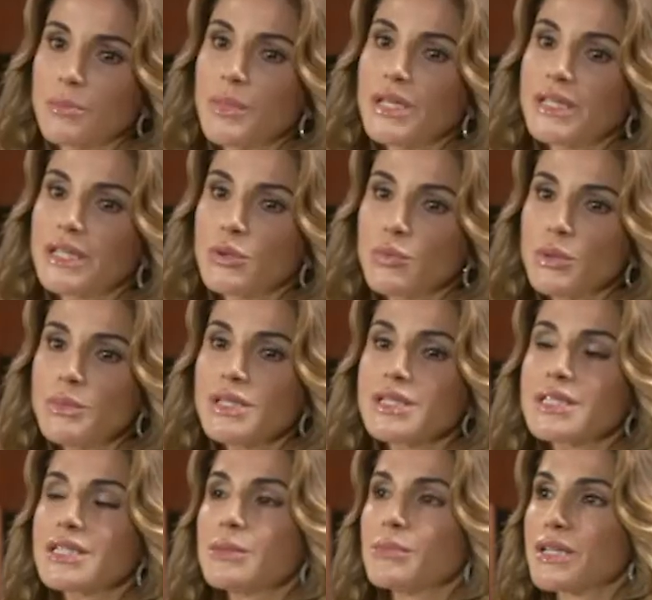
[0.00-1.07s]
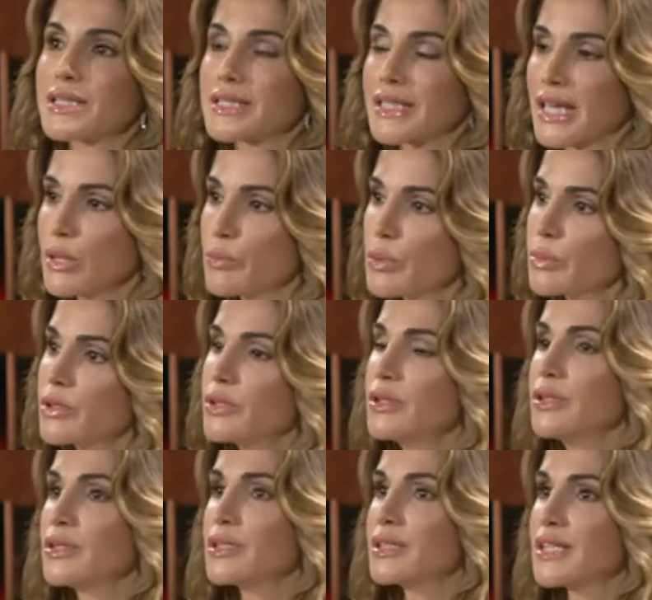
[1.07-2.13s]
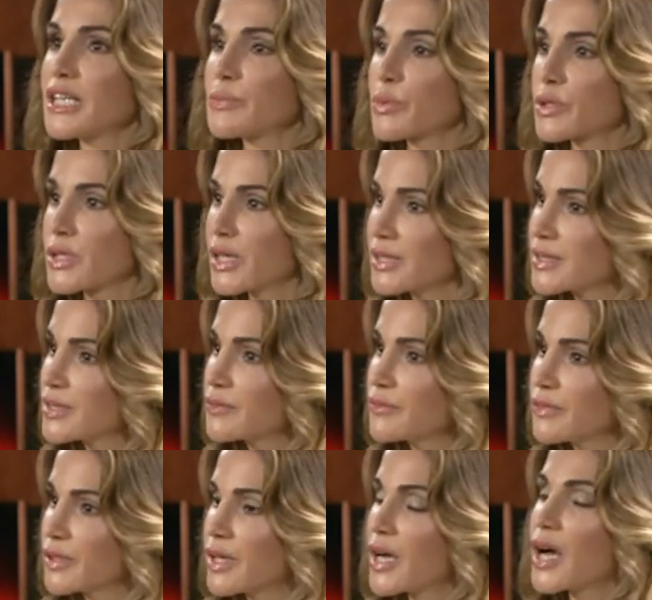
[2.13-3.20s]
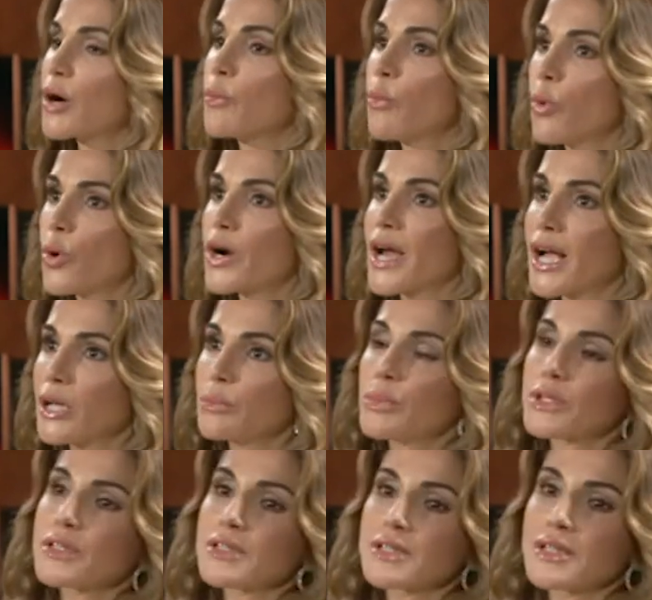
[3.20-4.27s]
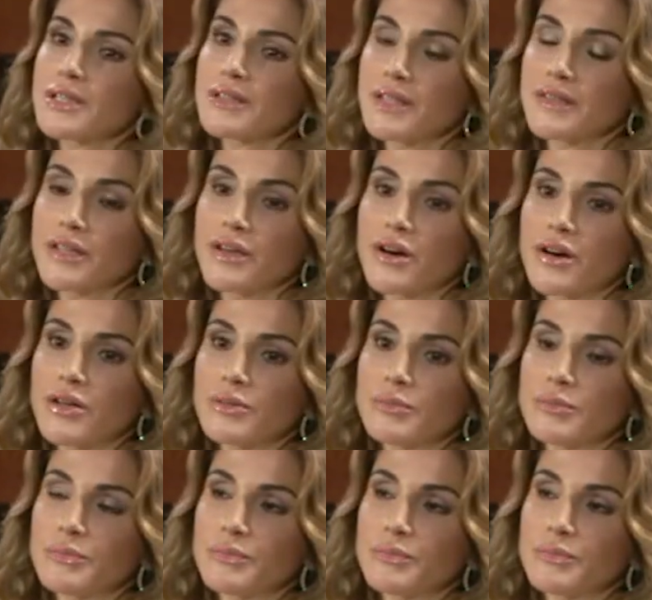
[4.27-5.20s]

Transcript: making women seem less capable, less productive, and more helpless than they are.